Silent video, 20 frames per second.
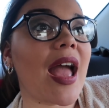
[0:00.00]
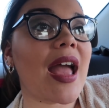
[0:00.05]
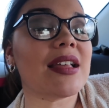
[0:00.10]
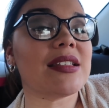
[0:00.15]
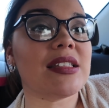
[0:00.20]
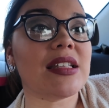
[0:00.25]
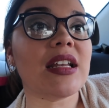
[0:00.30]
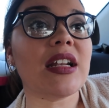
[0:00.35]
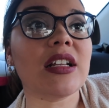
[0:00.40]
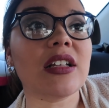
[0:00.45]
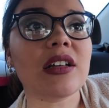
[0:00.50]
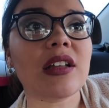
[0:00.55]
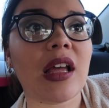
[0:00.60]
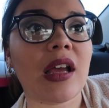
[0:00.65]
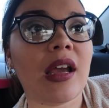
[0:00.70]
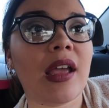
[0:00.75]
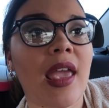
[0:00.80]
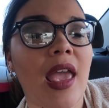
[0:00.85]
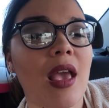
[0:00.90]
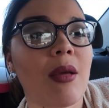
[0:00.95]
Yeah, it did. It looked
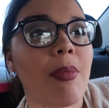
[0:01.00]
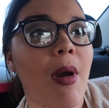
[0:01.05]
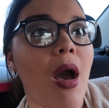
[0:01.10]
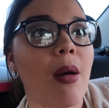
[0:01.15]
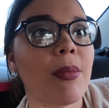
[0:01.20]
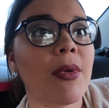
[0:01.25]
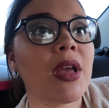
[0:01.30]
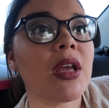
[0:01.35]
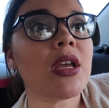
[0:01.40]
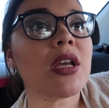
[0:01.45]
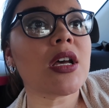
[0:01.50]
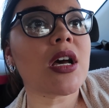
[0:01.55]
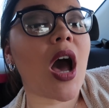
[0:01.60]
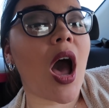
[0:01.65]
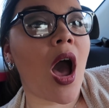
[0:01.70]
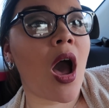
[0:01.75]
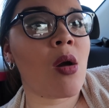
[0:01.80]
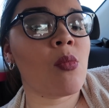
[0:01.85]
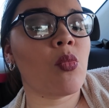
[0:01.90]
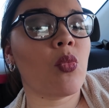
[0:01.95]
like a cake pop.
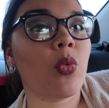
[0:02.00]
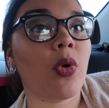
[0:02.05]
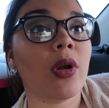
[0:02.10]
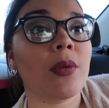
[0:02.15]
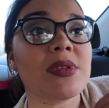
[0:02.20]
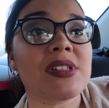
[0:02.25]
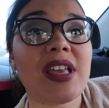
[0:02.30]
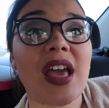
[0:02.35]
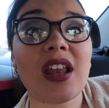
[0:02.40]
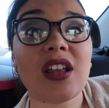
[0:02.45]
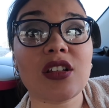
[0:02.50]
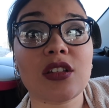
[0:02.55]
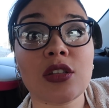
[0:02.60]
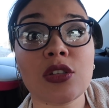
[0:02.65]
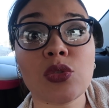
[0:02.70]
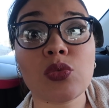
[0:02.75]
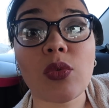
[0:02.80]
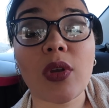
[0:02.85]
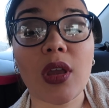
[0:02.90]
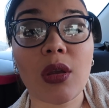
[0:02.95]
Where it was getting
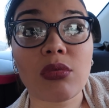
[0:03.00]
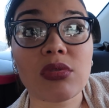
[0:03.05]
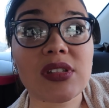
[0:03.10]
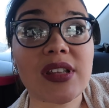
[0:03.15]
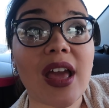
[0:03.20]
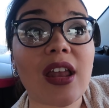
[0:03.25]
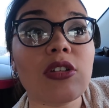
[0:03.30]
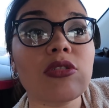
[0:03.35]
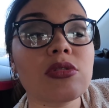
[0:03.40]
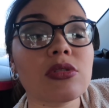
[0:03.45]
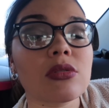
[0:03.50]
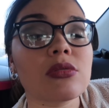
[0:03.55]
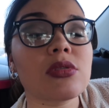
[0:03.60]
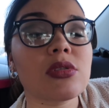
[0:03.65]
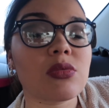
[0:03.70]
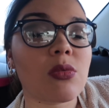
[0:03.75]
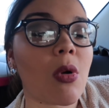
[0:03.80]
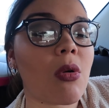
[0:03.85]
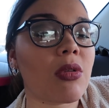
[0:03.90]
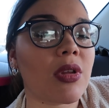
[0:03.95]
so
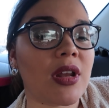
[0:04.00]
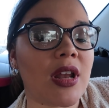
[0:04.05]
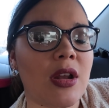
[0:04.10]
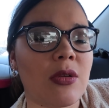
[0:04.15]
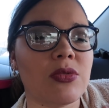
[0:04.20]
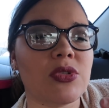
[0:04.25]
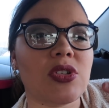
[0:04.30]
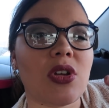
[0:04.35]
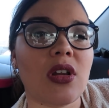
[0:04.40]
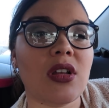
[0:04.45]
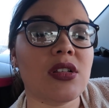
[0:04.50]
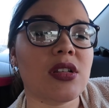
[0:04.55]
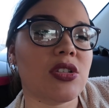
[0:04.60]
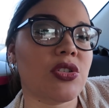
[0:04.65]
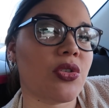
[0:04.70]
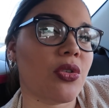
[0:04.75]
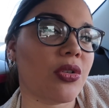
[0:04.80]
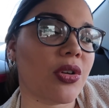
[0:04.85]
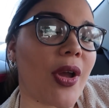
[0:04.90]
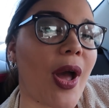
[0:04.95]
swollen, and it was starting to
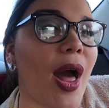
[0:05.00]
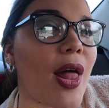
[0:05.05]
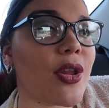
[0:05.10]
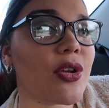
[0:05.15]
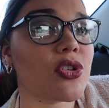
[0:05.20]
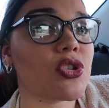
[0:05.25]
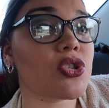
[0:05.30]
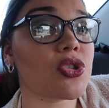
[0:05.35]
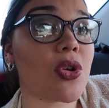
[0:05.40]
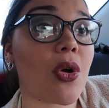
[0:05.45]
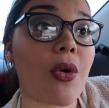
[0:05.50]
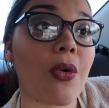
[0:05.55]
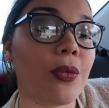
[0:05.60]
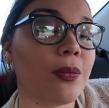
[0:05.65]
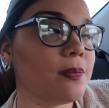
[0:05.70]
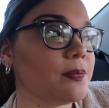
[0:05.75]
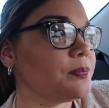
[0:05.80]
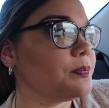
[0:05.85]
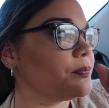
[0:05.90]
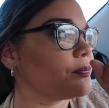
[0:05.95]
turn color.
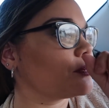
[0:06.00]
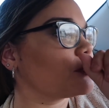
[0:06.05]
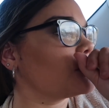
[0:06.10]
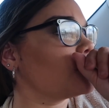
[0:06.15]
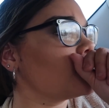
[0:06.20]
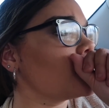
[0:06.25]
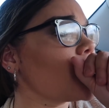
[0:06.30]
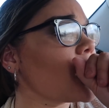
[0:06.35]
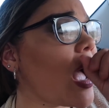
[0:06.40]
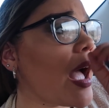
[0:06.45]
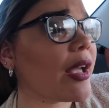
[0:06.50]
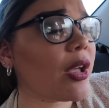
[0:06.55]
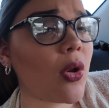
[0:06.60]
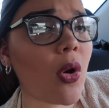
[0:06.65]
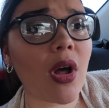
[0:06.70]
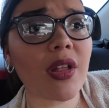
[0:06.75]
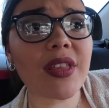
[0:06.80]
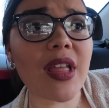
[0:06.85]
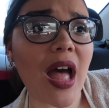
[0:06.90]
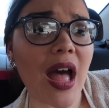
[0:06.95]
So I
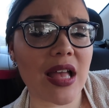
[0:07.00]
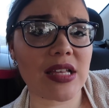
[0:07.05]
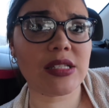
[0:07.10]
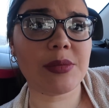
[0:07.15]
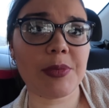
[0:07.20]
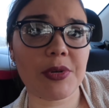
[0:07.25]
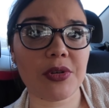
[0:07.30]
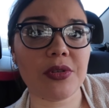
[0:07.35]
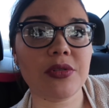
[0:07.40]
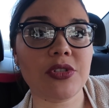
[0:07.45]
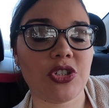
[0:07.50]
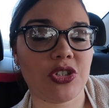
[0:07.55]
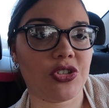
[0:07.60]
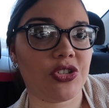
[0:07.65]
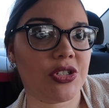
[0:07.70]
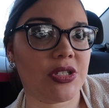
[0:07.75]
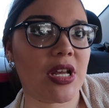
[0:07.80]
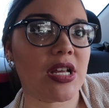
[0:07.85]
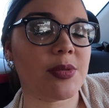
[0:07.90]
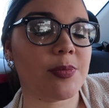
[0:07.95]
called the hospital,
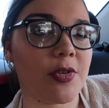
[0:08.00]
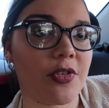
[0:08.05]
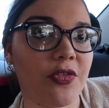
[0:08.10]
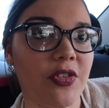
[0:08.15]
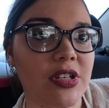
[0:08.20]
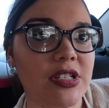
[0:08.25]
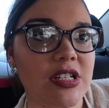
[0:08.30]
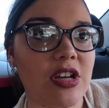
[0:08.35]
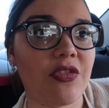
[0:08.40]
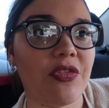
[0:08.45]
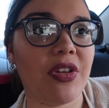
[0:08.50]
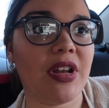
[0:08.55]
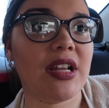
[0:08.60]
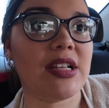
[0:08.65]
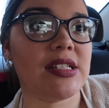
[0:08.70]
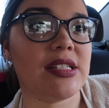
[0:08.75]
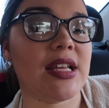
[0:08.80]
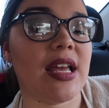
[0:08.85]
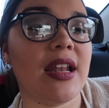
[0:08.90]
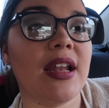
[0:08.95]
Children's Hospital Philadelphia,
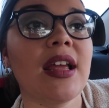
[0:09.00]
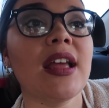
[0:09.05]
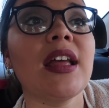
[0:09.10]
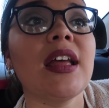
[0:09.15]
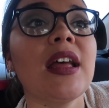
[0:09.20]
and I said,